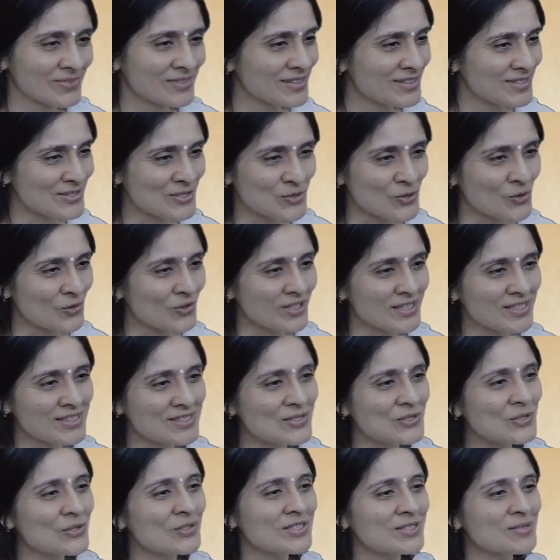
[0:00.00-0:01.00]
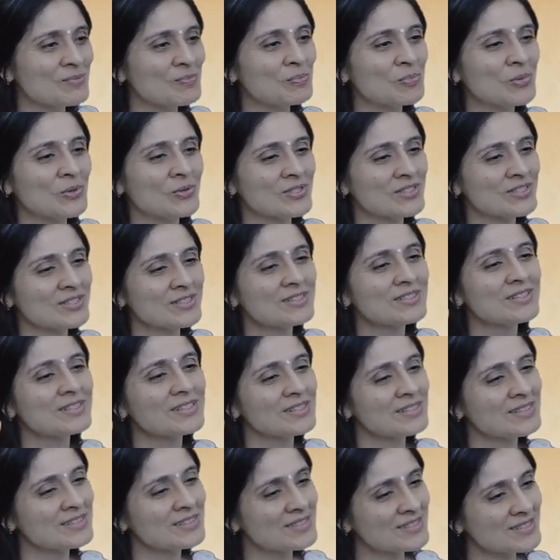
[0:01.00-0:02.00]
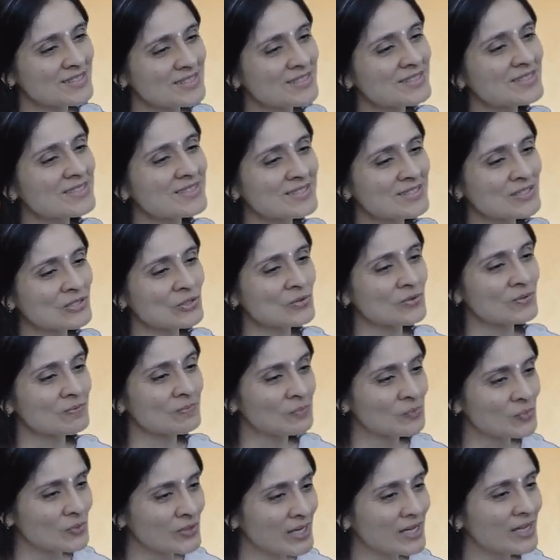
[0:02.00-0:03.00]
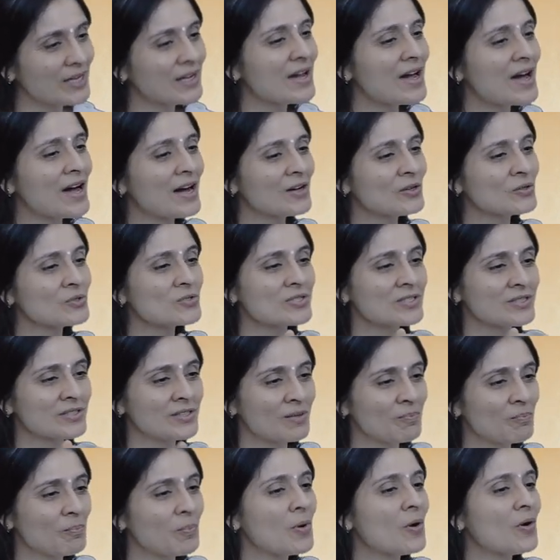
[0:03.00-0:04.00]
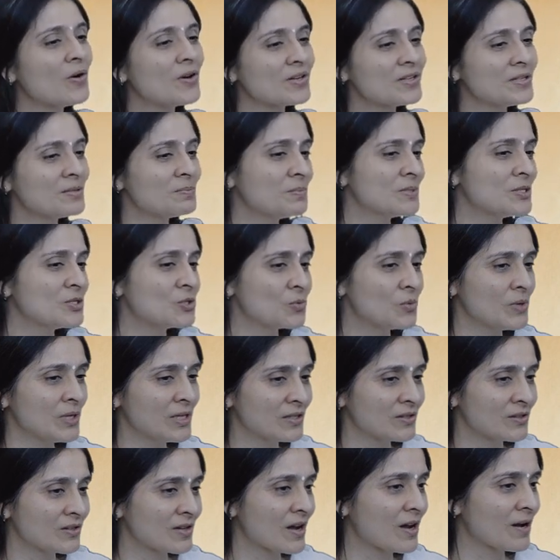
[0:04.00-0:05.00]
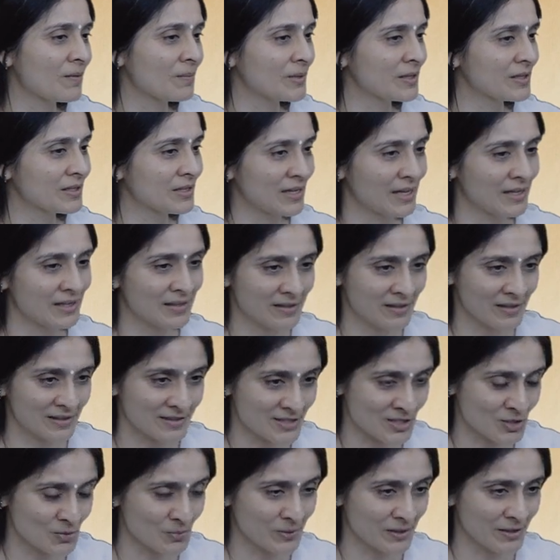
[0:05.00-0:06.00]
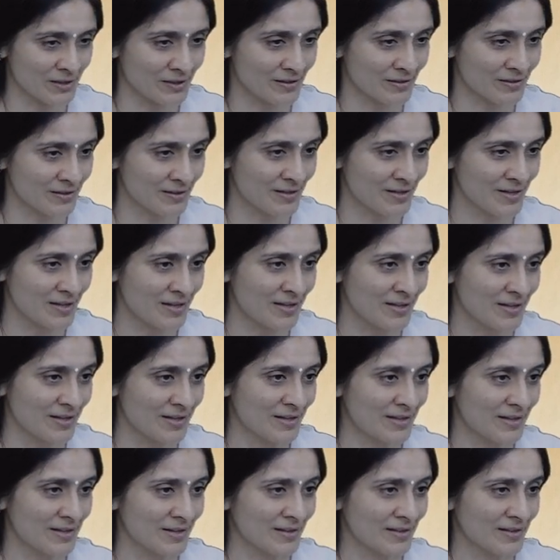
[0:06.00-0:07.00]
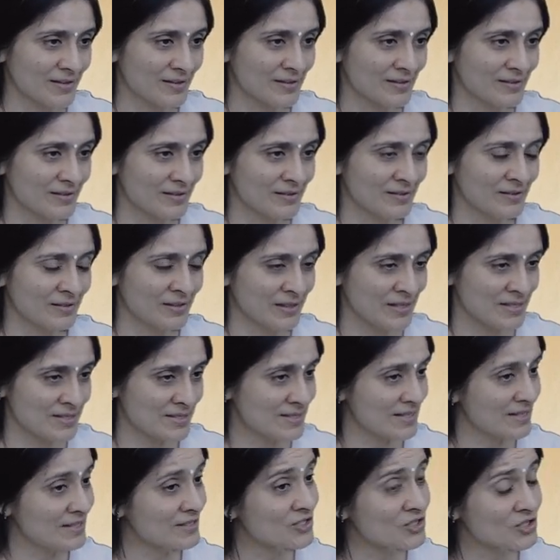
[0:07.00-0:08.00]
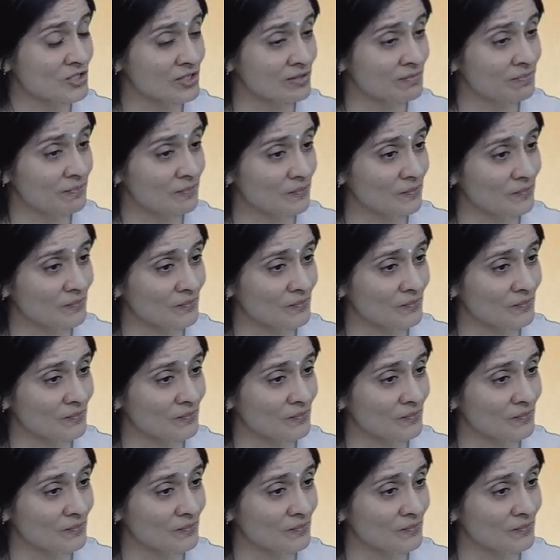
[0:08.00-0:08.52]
story is not important. It's just to bring out the bond between Rama and Lakshmana. The essential